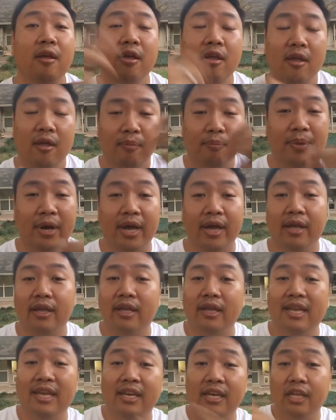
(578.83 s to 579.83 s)
by
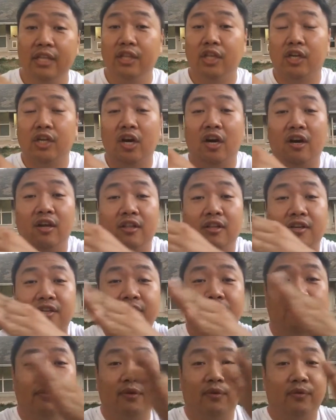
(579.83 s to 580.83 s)
eating the
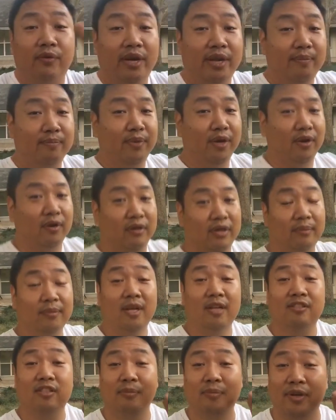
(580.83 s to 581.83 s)
colors of the rainbow. And I'm
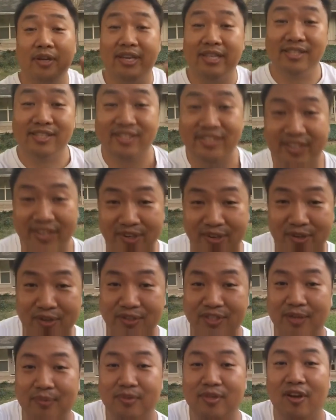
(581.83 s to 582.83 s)
not talking about eating
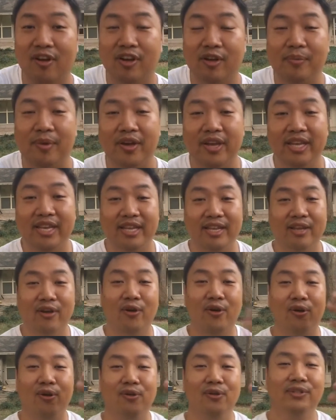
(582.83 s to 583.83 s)
Skittles. I'm talking about eating
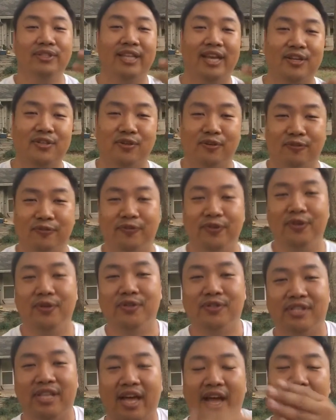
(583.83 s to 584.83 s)
whole natural
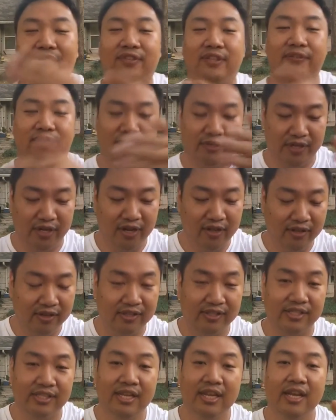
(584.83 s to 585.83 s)
foods that have different
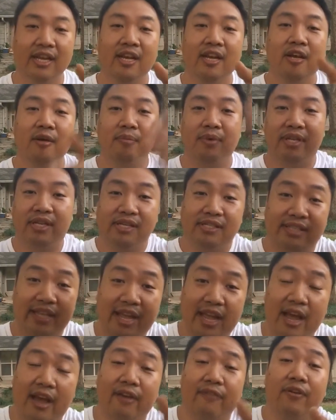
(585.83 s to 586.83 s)
colors because they
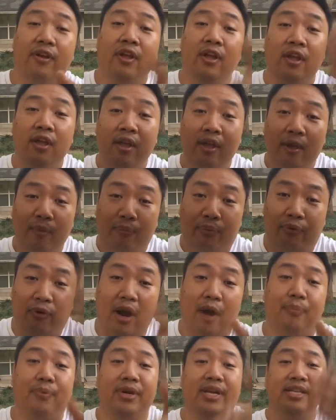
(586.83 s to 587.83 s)
have
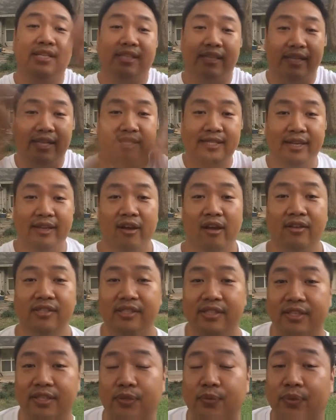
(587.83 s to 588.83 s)
properties and
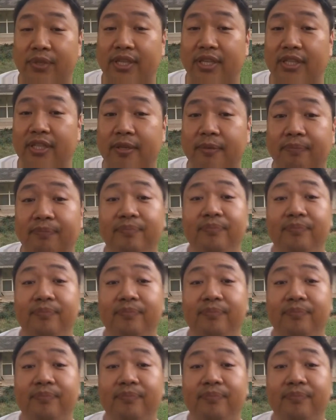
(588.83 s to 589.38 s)
antioxidants within them